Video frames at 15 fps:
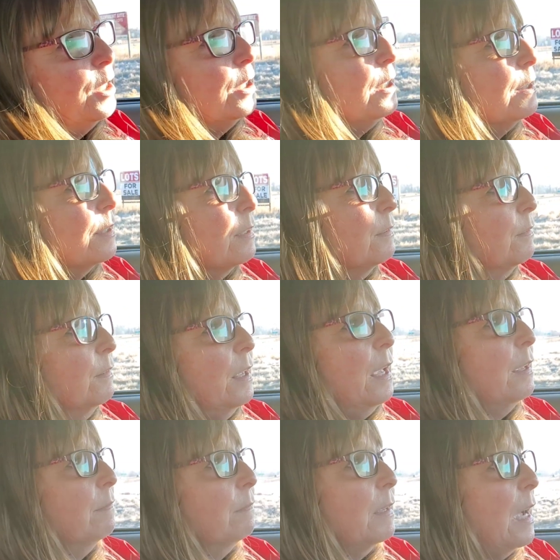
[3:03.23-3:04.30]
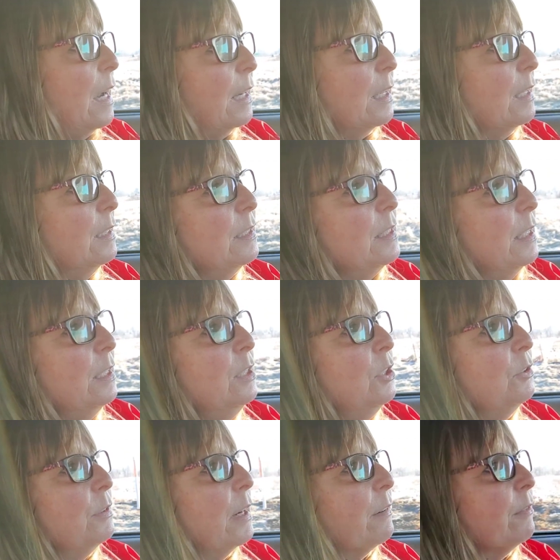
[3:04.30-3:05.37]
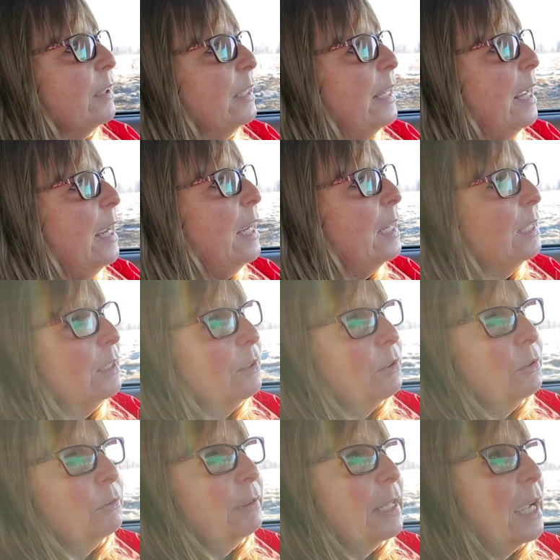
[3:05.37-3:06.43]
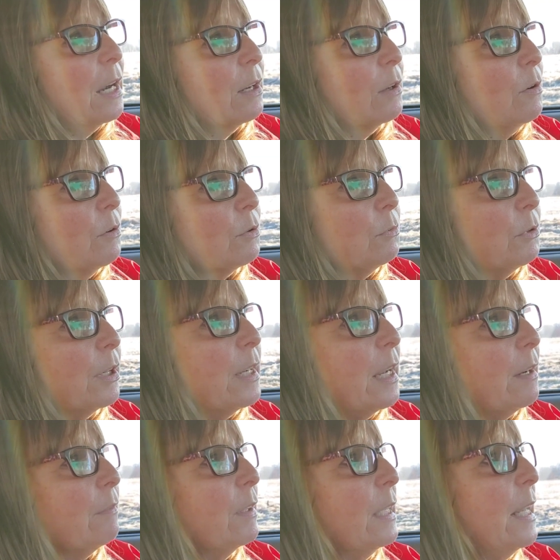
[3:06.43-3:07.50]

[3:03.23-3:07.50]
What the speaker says: just got to continue every day. You know, we got to go to work every